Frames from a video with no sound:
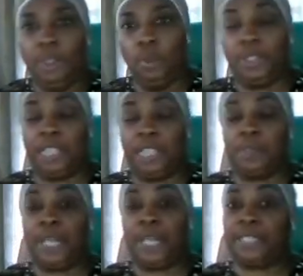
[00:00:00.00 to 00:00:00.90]
we'll take the
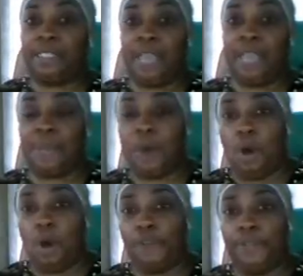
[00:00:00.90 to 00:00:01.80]
plastic cap
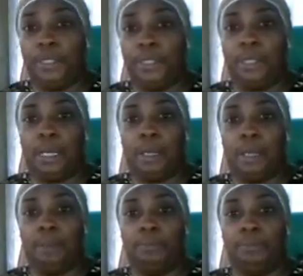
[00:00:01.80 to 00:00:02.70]
off
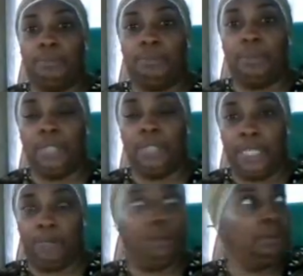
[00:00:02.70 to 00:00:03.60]

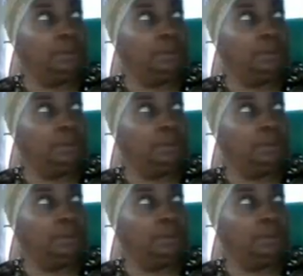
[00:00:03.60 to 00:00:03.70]
later.